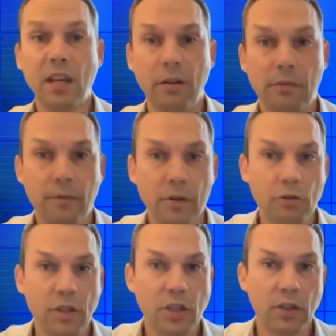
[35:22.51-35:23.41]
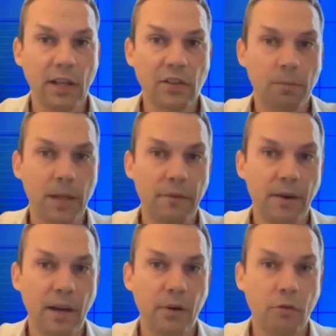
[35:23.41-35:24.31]
of the traditional S&P
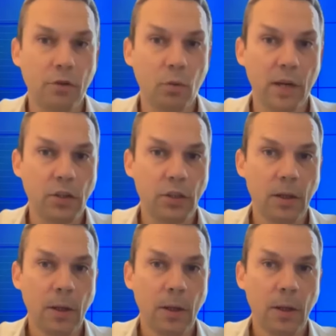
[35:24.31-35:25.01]
500, which